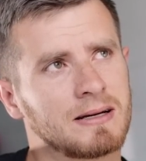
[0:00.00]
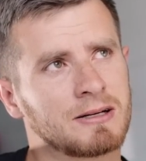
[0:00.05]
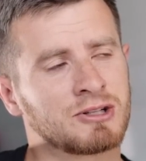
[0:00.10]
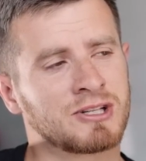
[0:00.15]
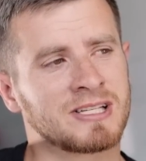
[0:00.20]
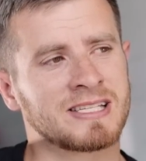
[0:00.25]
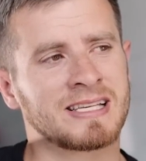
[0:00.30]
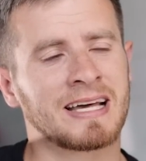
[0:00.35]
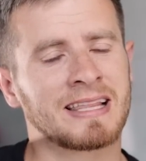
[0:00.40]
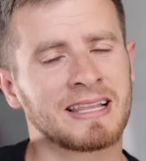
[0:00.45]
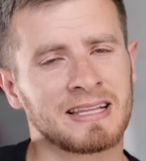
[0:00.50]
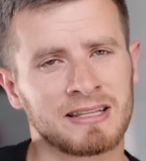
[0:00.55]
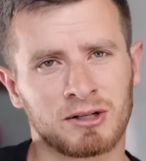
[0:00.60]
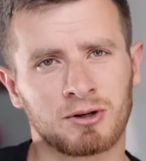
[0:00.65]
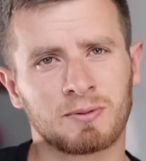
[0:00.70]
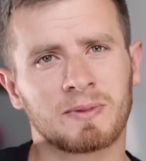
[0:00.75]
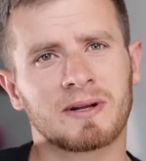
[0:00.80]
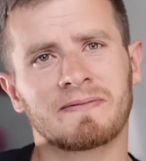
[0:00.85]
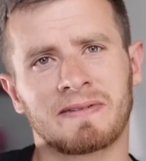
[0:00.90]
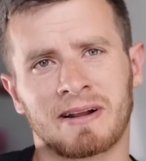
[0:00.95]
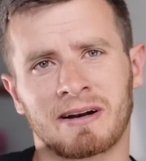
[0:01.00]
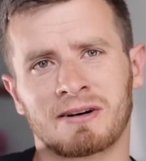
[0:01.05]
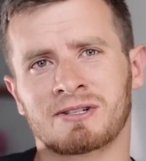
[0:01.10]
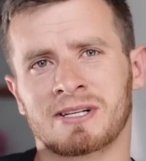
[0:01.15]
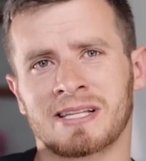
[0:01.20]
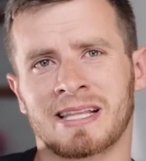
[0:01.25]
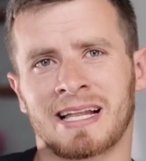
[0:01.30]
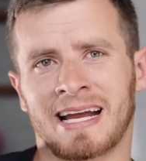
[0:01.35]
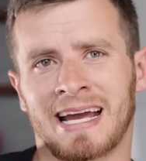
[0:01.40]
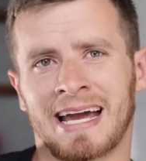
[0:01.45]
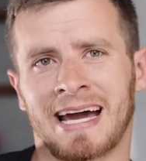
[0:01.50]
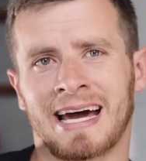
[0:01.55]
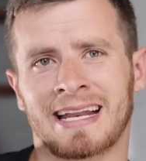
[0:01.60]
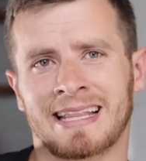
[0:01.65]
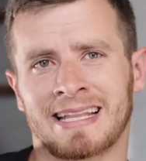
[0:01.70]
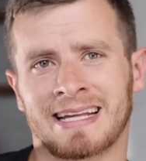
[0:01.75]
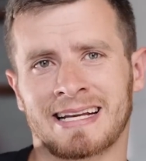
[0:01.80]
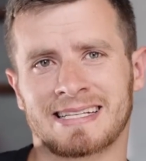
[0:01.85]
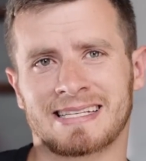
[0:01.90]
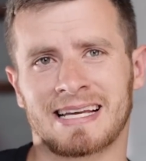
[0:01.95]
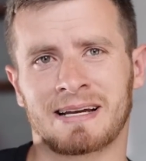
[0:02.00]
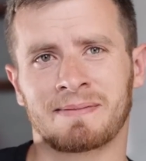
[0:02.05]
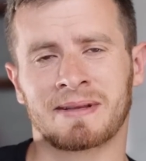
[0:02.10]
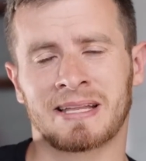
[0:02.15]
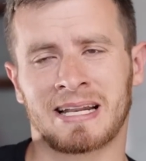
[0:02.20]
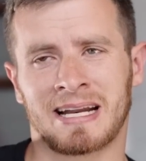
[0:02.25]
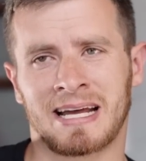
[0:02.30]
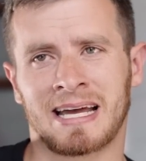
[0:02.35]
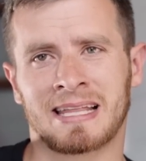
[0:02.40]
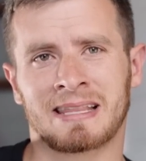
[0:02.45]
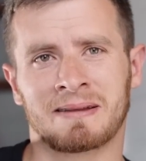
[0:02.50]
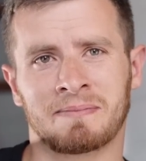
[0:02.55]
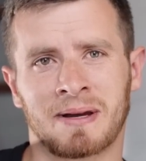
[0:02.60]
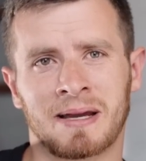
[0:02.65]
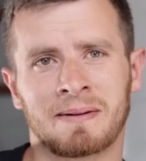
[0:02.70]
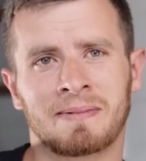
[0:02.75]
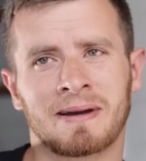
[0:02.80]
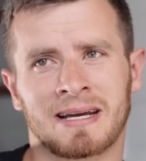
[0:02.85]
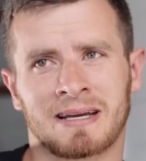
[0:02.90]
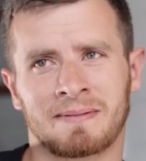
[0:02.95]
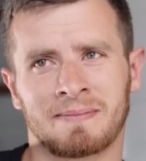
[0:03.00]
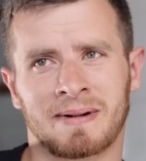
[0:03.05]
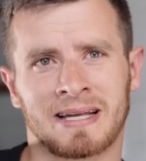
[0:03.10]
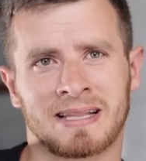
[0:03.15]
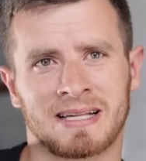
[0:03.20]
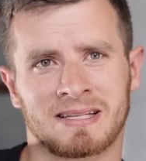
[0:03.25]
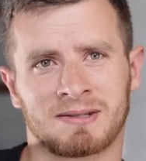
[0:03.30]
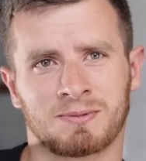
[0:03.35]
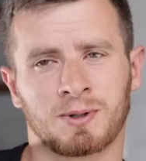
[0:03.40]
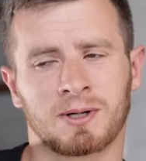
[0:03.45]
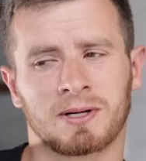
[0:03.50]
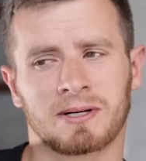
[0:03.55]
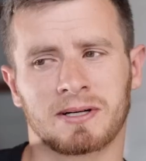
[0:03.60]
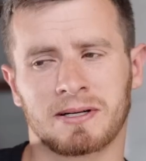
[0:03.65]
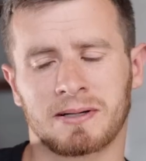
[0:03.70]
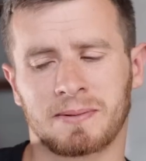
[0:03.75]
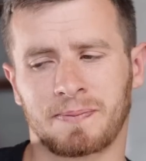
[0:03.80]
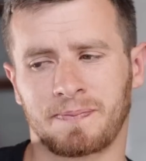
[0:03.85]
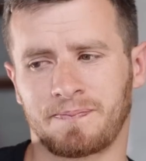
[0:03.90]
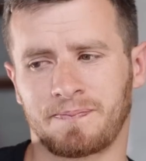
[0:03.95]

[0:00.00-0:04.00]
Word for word: she saw the little bit of energy that I had and the excitement that I had that maybe I could make this work.